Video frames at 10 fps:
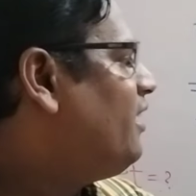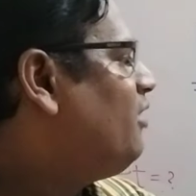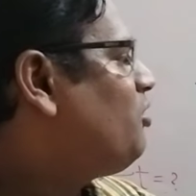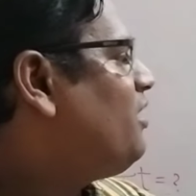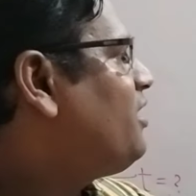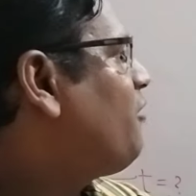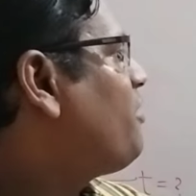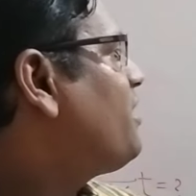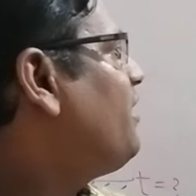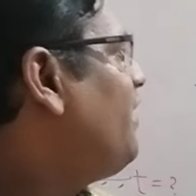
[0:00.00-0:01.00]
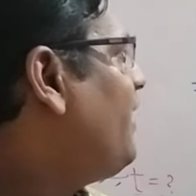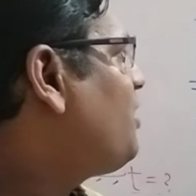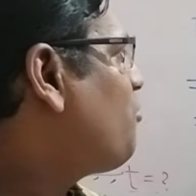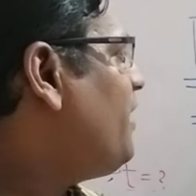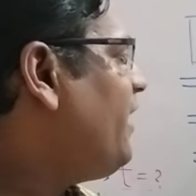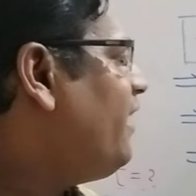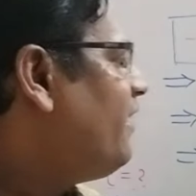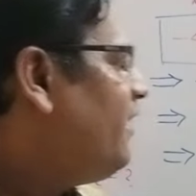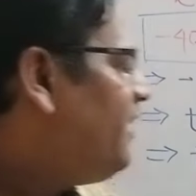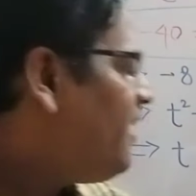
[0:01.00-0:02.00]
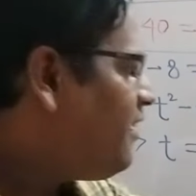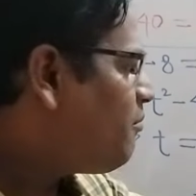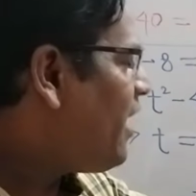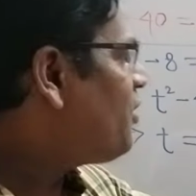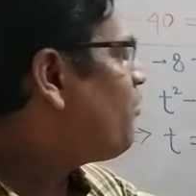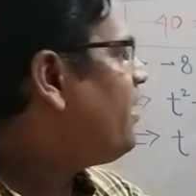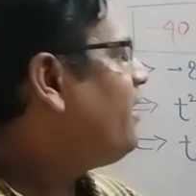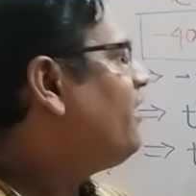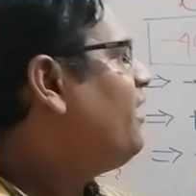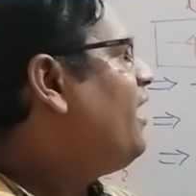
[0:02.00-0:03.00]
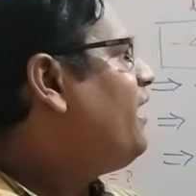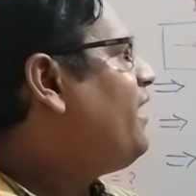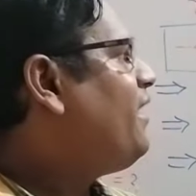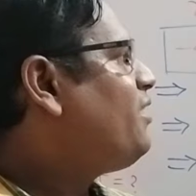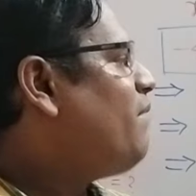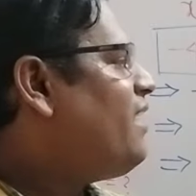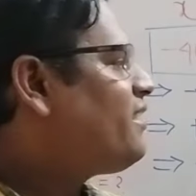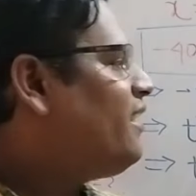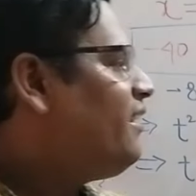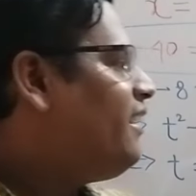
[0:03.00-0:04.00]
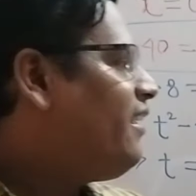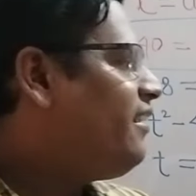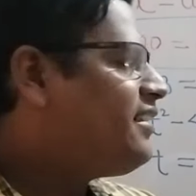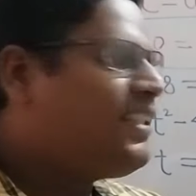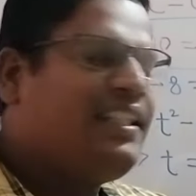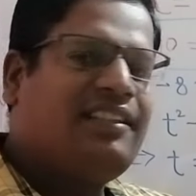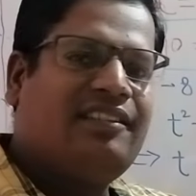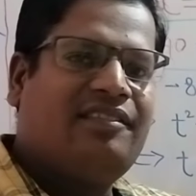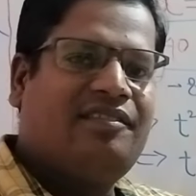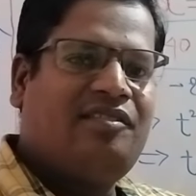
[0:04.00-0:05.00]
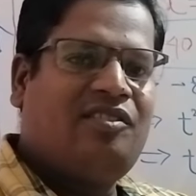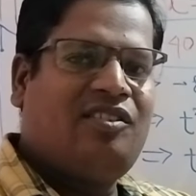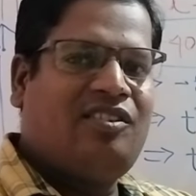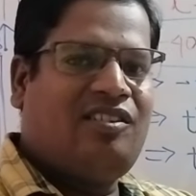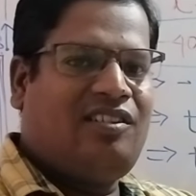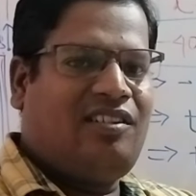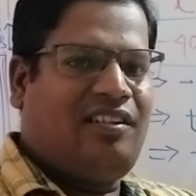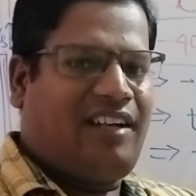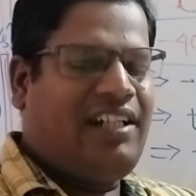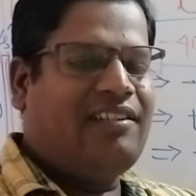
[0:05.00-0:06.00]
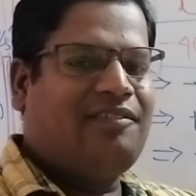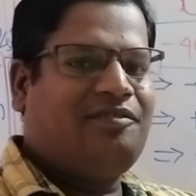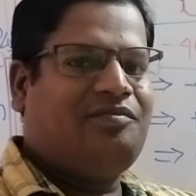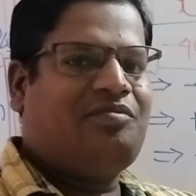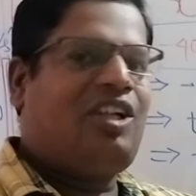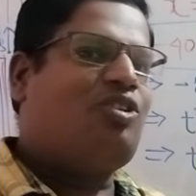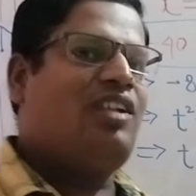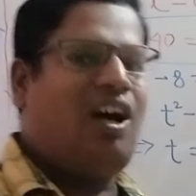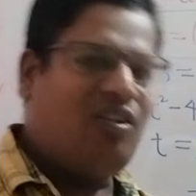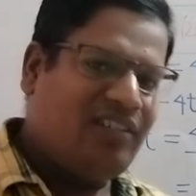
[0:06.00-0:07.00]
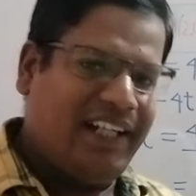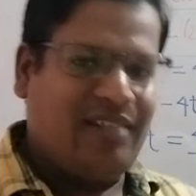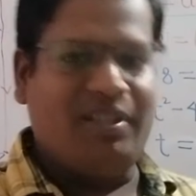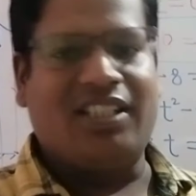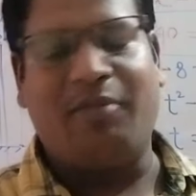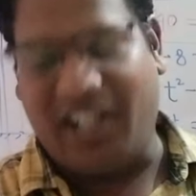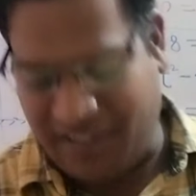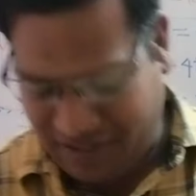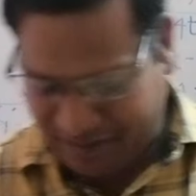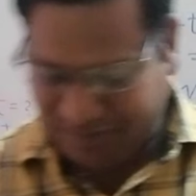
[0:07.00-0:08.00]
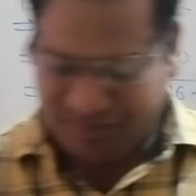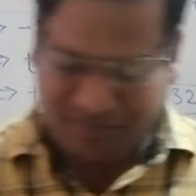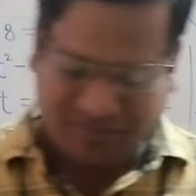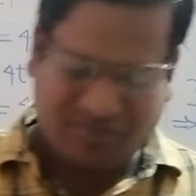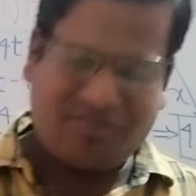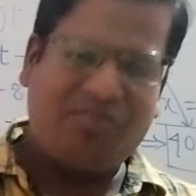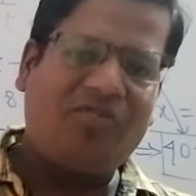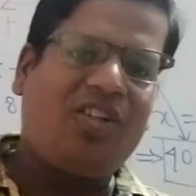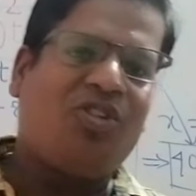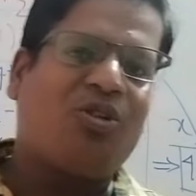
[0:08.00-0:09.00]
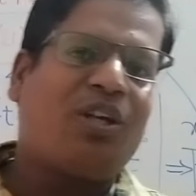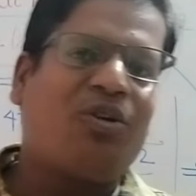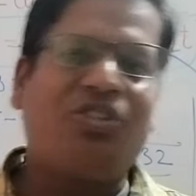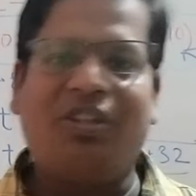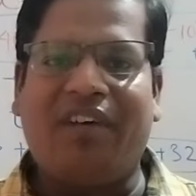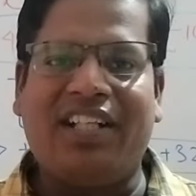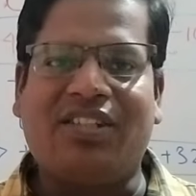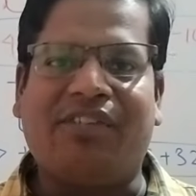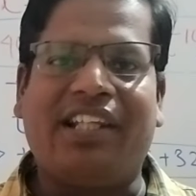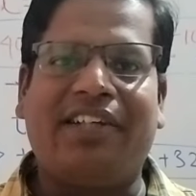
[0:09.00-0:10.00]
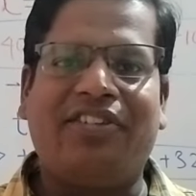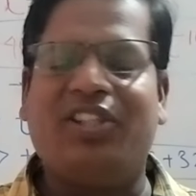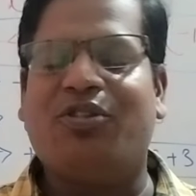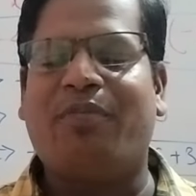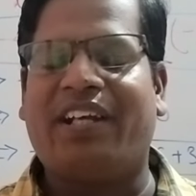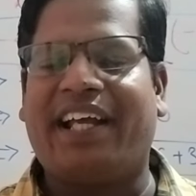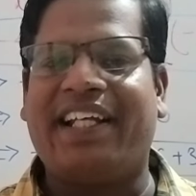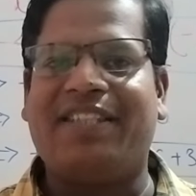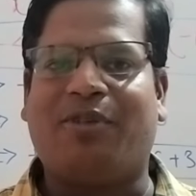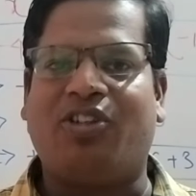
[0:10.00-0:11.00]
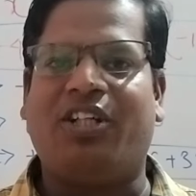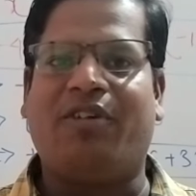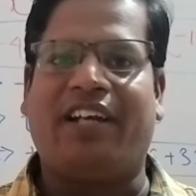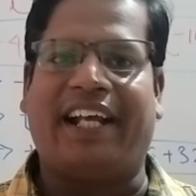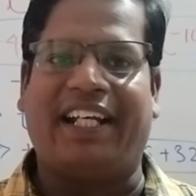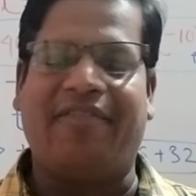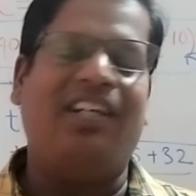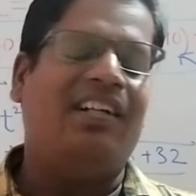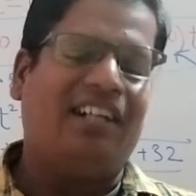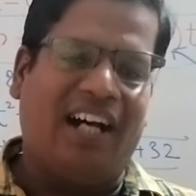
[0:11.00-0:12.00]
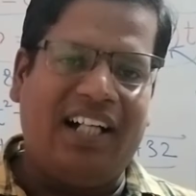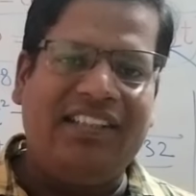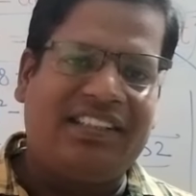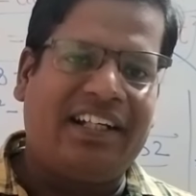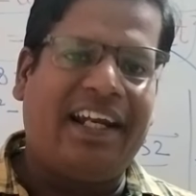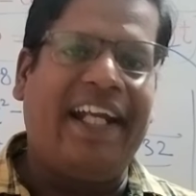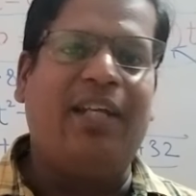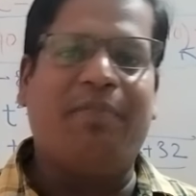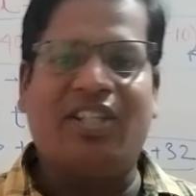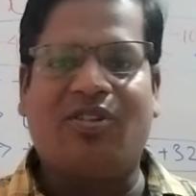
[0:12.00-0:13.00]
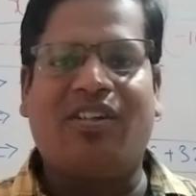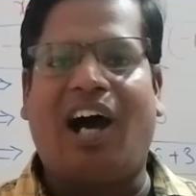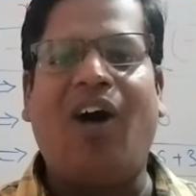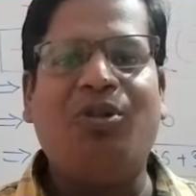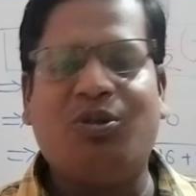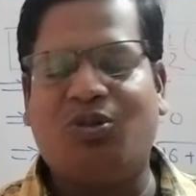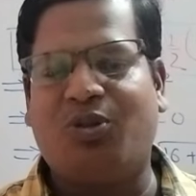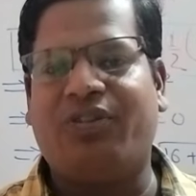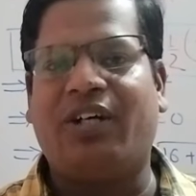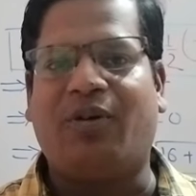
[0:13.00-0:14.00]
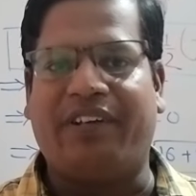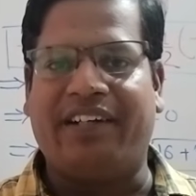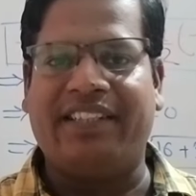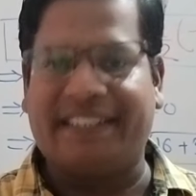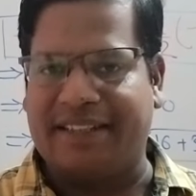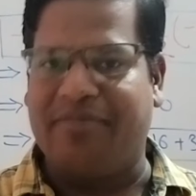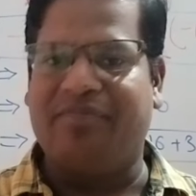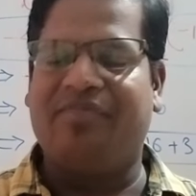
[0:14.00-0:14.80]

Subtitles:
You see this equation, it is 20, here it is minus 20, here it is minus 10, here it is 10, right? So now let me summarize. So the question was whether G should be taken as positive or negative. Answer, it depends on how you choose the coordinate system.